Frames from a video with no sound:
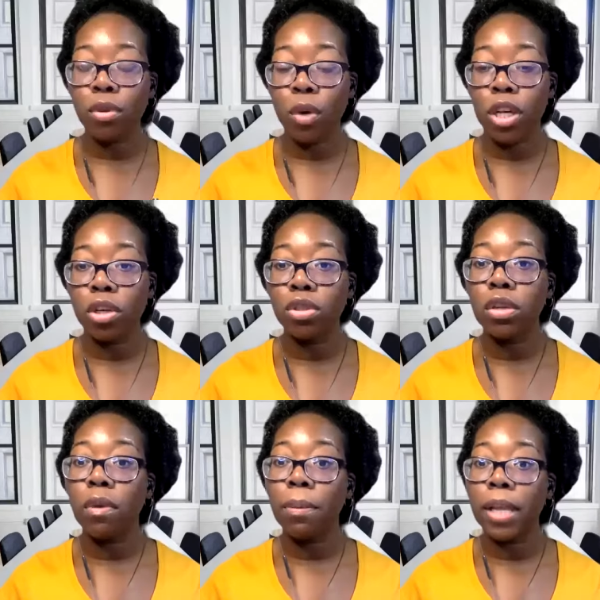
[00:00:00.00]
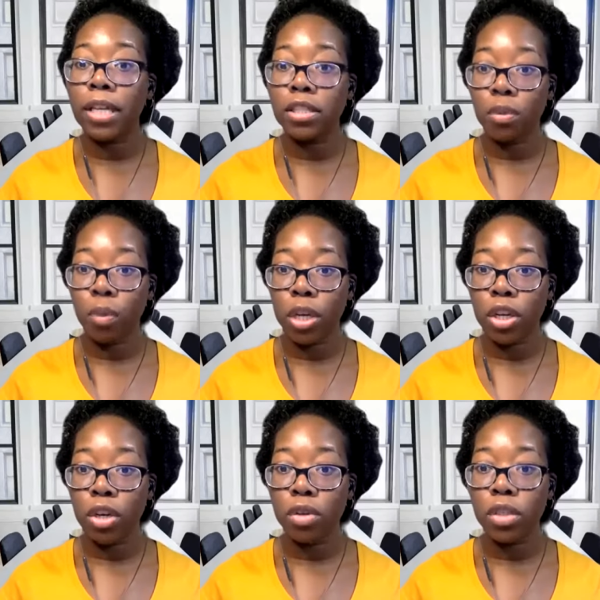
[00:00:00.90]
the windows and replace the
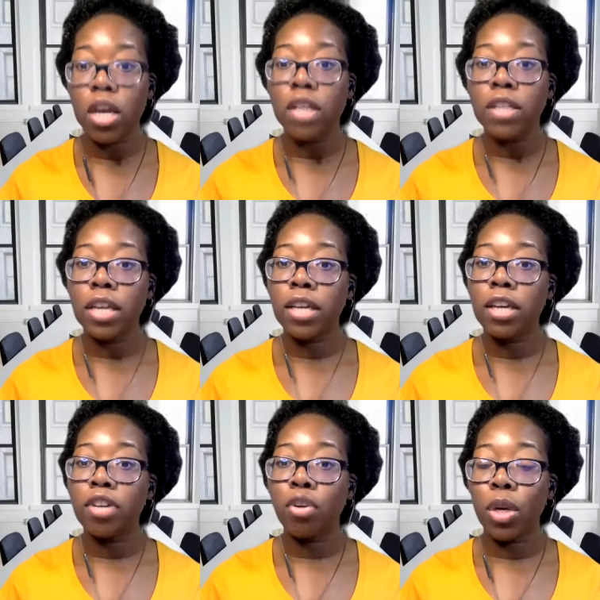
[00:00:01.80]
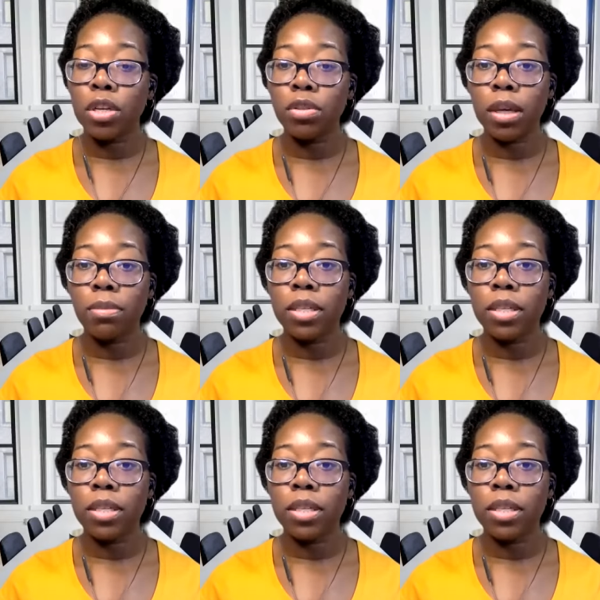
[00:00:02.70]
windows and get your windows up